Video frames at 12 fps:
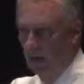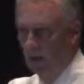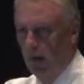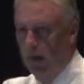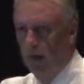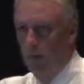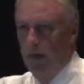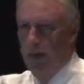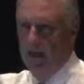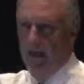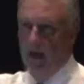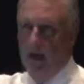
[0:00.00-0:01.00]
strike
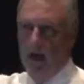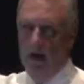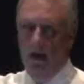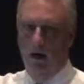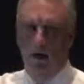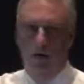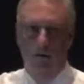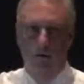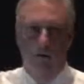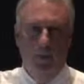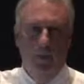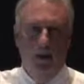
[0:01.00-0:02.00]
me are
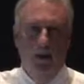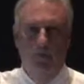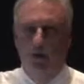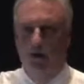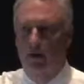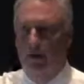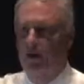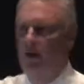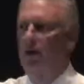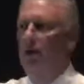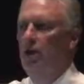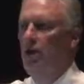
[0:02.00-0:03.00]
the
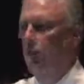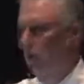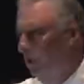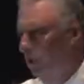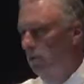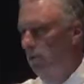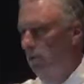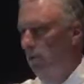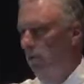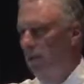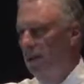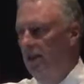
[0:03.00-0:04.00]
continual
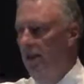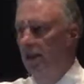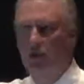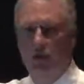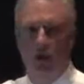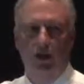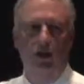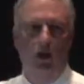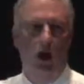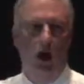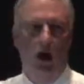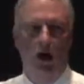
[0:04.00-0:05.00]
reduction in
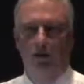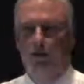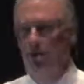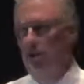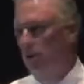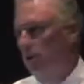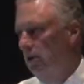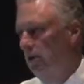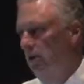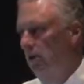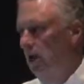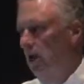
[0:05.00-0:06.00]
costs
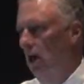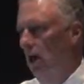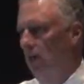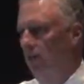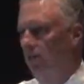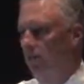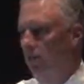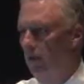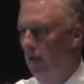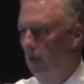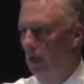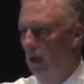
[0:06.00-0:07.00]
of
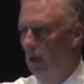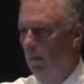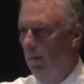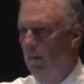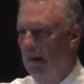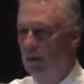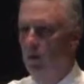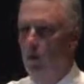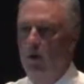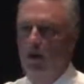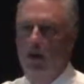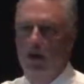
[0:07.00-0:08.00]

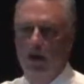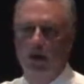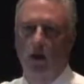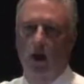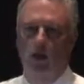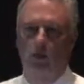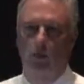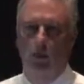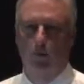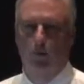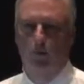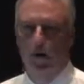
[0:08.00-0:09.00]
equipment and cost
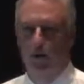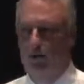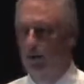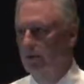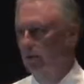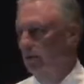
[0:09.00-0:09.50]
per impression.